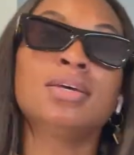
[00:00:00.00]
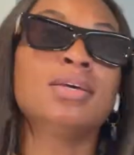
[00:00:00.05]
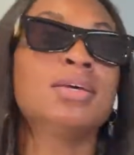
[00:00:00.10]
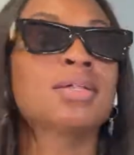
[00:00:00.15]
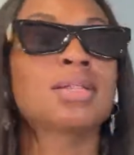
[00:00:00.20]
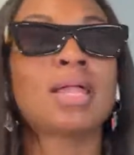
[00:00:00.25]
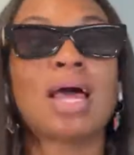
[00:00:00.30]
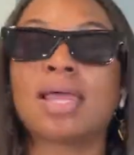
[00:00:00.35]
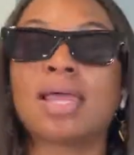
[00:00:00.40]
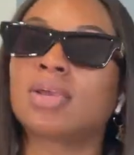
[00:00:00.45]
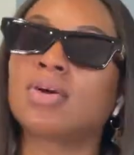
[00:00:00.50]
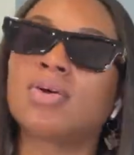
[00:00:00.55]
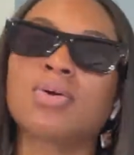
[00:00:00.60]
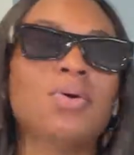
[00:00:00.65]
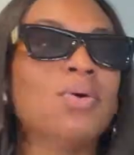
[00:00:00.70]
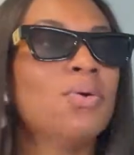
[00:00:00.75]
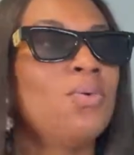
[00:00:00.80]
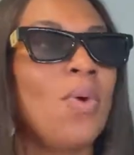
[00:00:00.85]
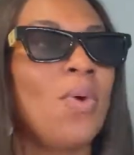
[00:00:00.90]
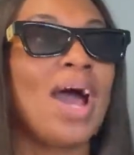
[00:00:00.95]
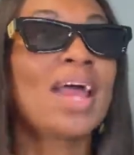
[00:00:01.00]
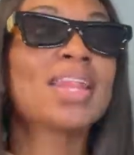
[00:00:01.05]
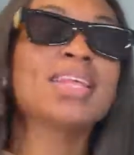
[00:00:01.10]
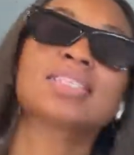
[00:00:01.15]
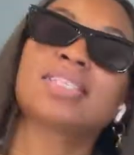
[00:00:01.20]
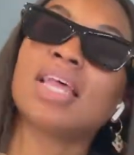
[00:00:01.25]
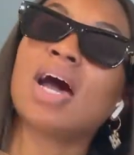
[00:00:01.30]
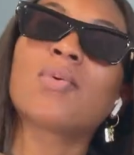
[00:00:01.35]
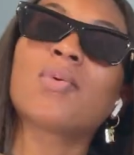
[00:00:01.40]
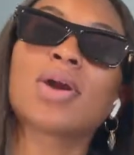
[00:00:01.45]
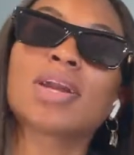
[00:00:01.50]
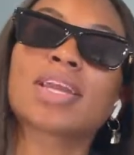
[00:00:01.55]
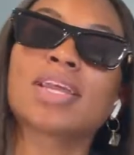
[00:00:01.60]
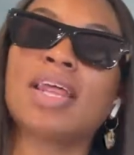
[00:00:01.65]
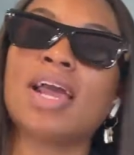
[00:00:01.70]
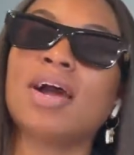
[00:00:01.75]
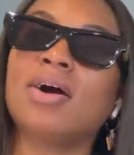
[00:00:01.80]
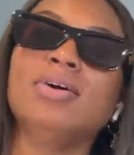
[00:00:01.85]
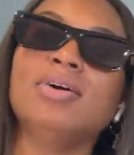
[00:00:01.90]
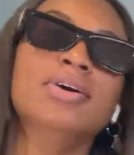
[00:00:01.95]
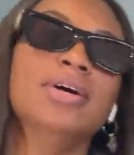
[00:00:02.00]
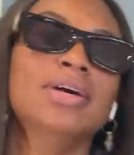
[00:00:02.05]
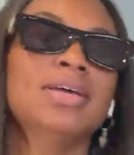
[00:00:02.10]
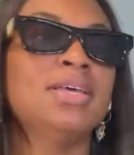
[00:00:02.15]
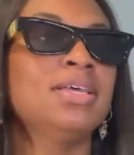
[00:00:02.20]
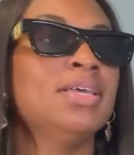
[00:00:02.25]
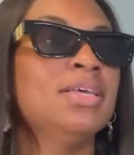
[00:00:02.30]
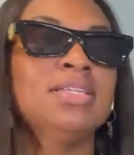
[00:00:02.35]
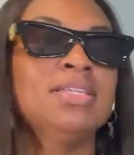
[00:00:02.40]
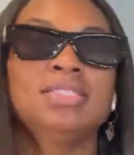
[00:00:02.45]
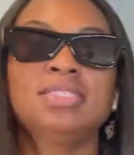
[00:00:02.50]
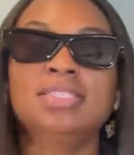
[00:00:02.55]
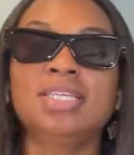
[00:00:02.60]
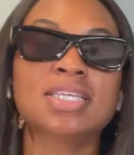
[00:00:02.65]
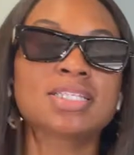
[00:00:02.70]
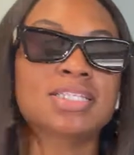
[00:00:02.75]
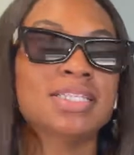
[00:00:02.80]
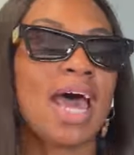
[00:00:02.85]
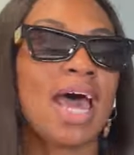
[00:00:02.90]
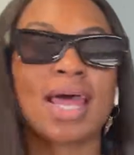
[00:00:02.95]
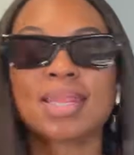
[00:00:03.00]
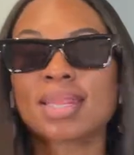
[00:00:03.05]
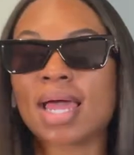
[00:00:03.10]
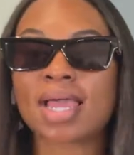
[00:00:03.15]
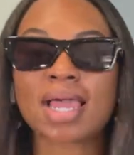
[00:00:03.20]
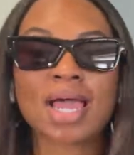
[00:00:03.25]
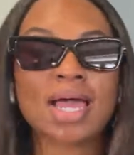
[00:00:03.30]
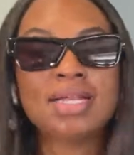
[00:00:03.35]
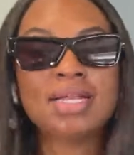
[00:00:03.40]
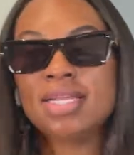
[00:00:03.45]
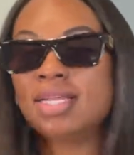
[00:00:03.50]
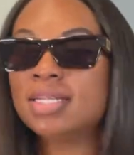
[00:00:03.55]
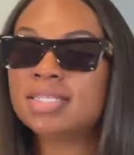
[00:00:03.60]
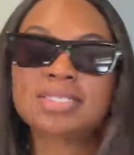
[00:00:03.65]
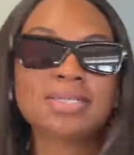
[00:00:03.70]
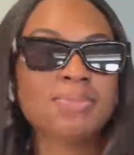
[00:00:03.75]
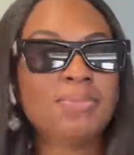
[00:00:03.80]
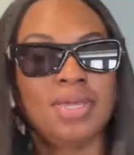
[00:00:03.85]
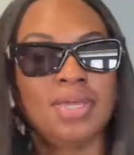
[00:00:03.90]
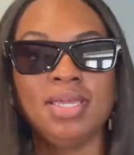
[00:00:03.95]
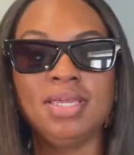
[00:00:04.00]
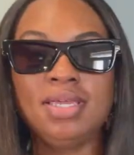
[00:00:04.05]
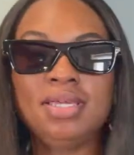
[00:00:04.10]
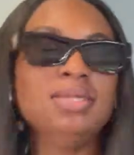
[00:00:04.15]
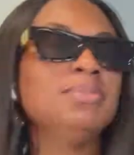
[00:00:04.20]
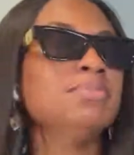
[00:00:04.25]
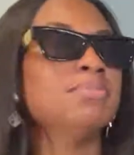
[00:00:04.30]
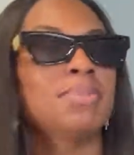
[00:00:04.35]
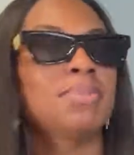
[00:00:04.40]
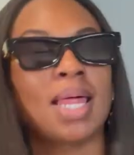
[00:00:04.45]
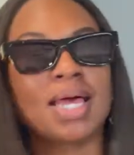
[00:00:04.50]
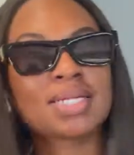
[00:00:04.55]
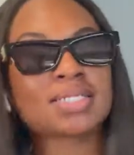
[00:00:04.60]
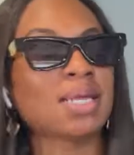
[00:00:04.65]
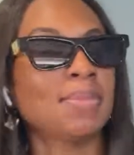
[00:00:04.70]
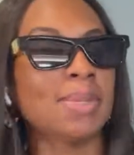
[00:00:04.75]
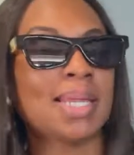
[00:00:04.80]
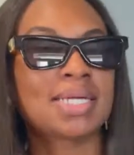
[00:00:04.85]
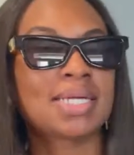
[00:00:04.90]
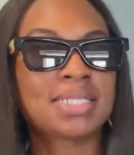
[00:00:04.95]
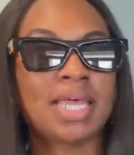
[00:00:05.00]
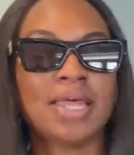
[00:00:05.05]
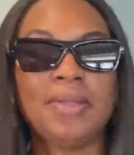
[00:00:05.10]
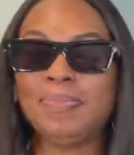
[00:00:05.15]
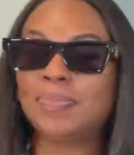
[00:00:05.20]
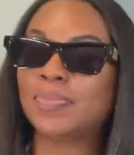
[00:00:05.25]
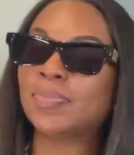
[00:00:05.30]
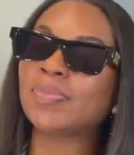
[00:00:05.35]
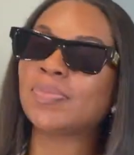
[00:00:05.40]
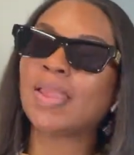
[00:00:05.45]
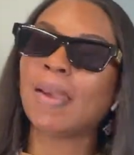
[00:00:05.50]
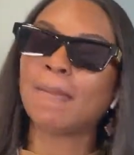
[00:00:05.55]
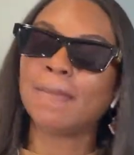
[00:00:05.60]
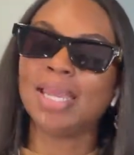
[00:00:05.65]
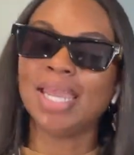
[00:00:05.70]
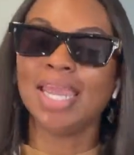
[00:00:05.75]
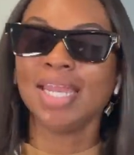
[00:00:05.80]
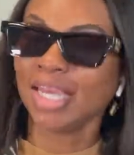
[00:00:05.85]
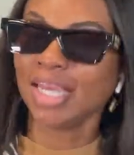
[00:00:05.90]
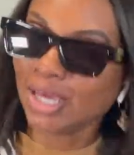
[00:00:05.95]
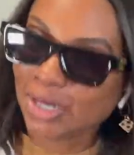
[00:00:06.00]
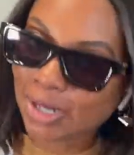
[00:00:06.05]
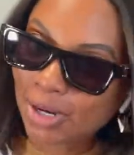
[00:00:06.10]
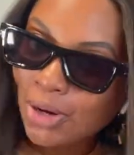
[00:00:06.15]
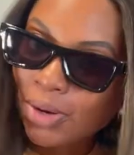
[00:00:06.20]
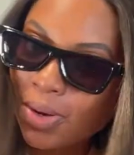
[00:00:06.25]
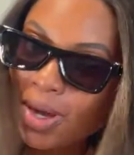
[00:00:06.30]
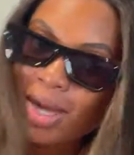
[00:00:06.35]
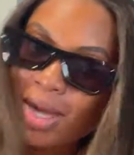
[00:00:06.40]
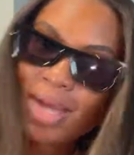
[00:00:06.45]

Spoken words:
like, why this not working out or this not like I need it to be, blase, blase. But anywho,